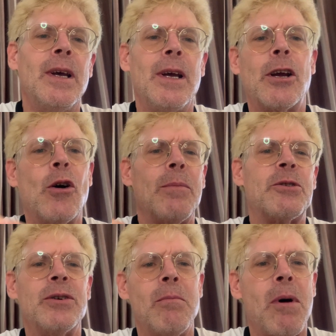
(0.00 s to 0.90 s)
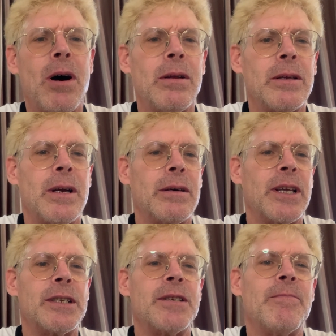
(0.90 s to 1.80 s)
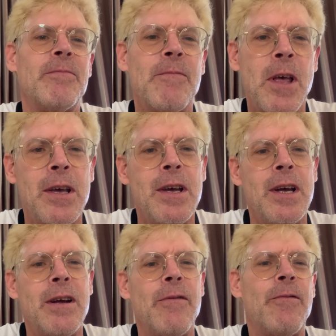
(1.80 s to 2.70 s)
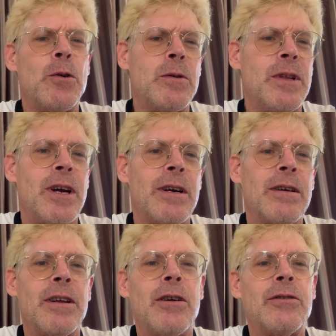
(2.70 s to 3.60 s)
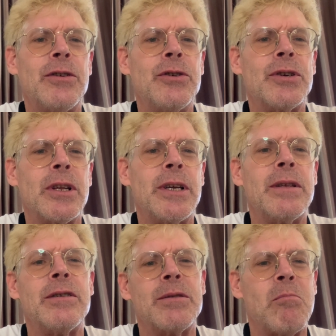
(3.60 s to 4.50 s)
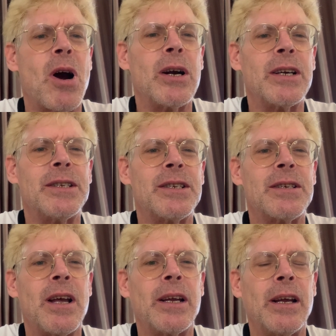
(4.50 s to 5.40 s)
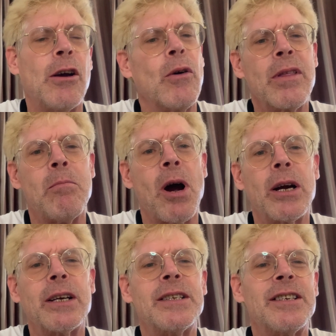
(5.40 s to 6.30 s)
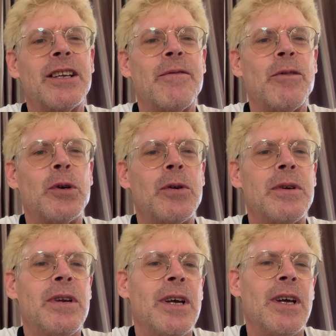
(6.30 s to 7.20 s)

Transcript: Go up to a mall and I'll get some food there. Usually there's markets. I can go to the markets and get food.